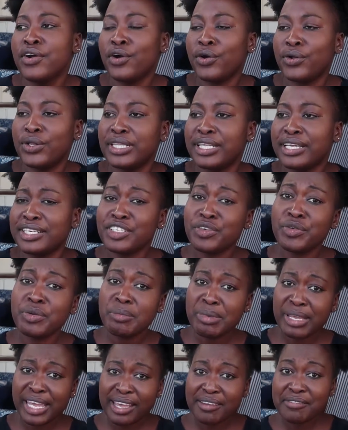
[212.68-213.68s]
all that. So we
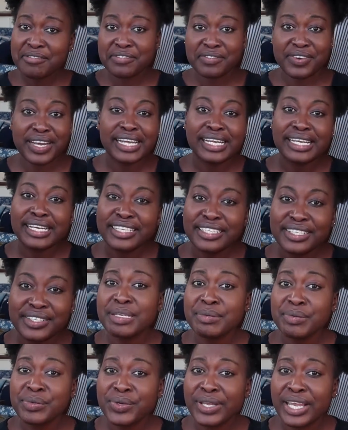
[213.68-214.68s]
became friendly. The
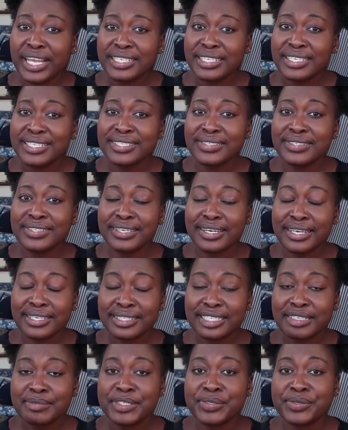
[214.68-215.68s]
time we were getting to Dar es
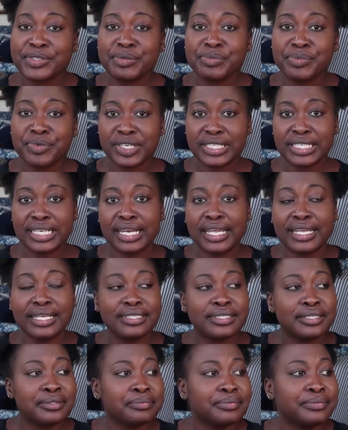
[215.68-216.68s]
Salaam, it was pretty
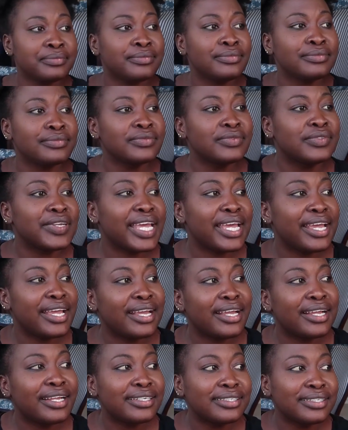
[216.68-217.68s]
late,
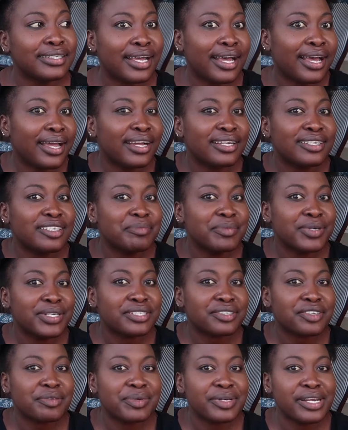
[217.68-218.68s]
and I hadn't
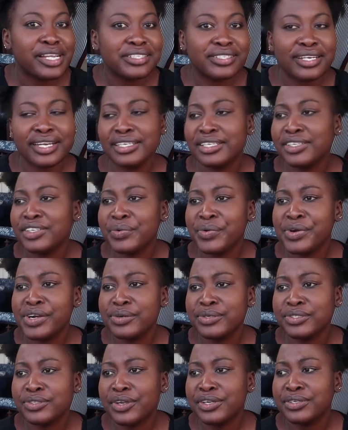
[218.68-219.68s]
booked accommodation. I didn't know where
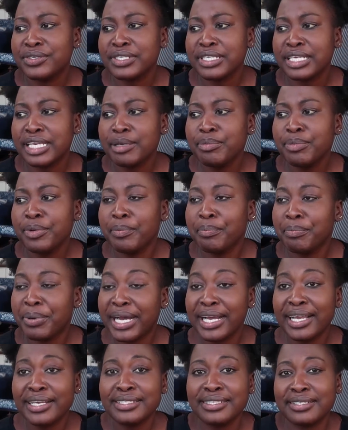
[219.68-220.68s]
I was going to sleep,
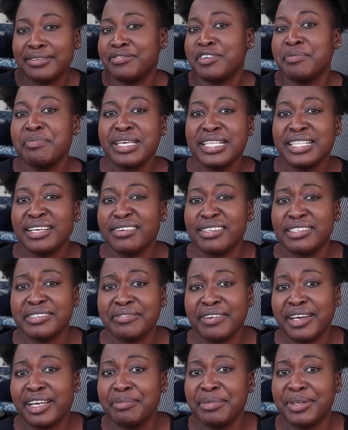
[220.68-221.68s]
but for me that was
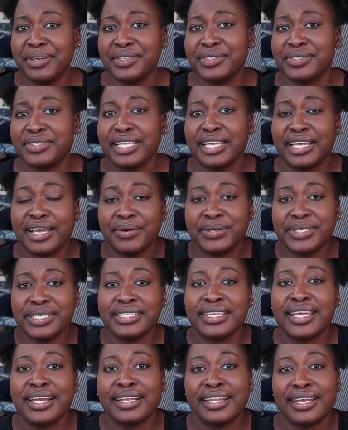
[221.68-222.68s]
fine, because it's like I would
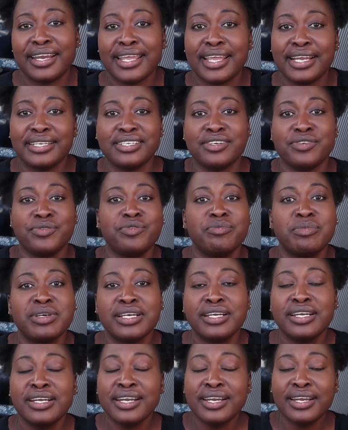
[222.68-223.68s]
just get there, get an
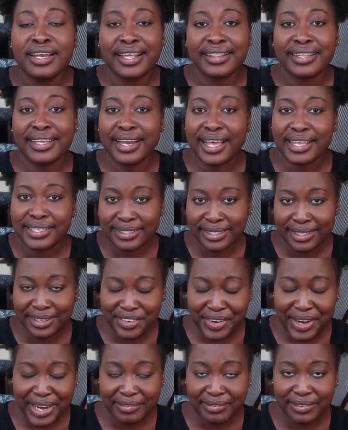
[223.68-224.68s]
Uber, and then ask the
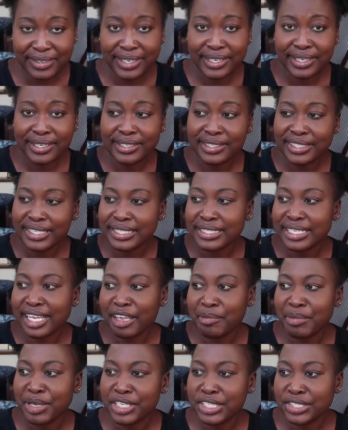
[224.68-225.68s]
driver to
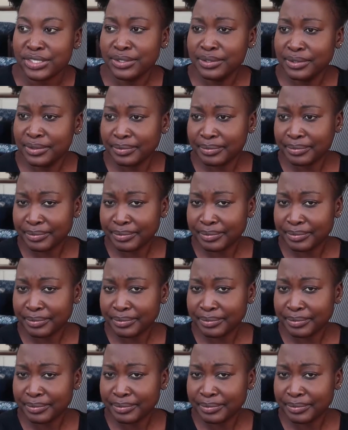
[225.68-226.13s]
take me to